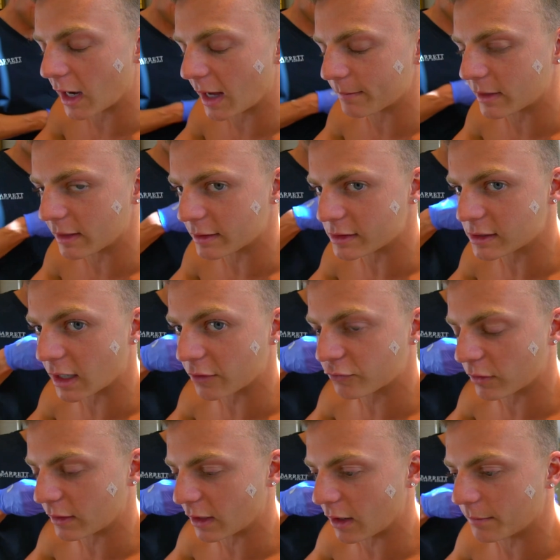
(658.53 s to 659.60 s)
I'm kind of sketch
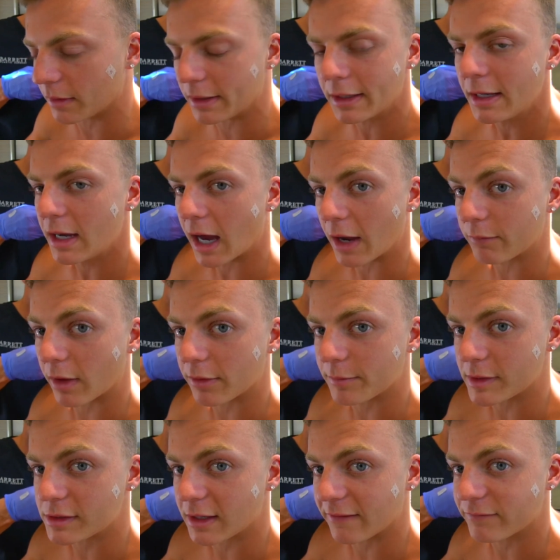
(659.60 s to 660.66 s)
right now, but I'd rather
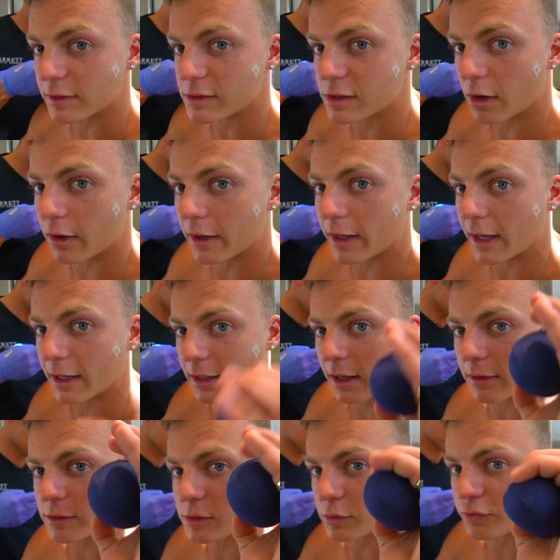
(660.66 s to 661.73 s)
be safe than sorry. And I
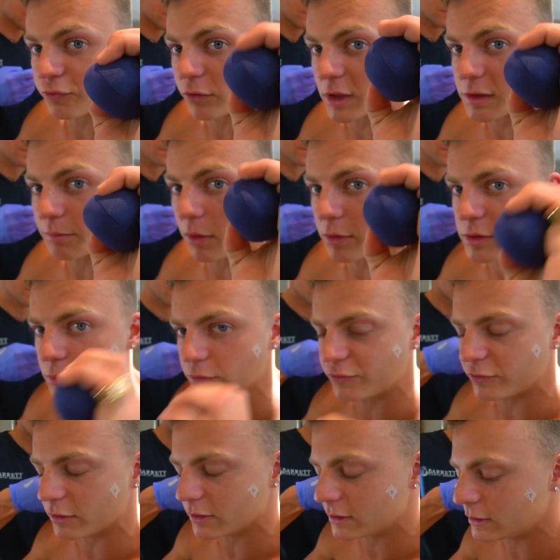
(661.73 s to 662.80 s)
got this little stress ball, so we're
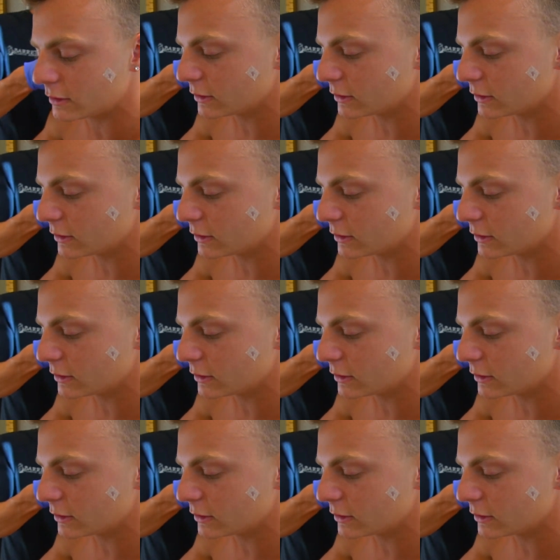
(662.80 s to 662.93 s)
chilling.